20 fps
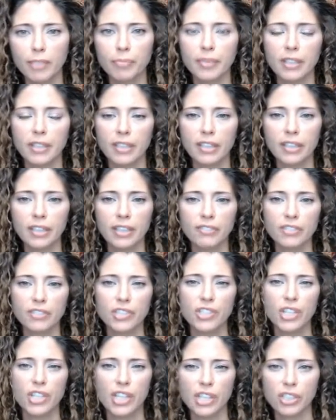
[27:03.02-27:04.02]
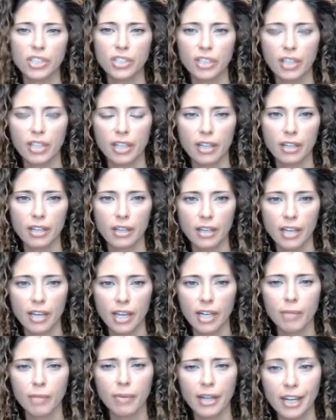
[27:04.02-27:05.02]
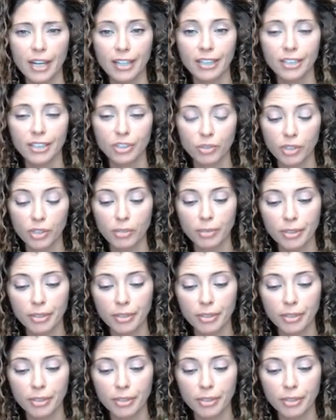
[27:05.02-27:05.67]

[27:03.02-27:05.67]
they'll have to change antibiotic treatment.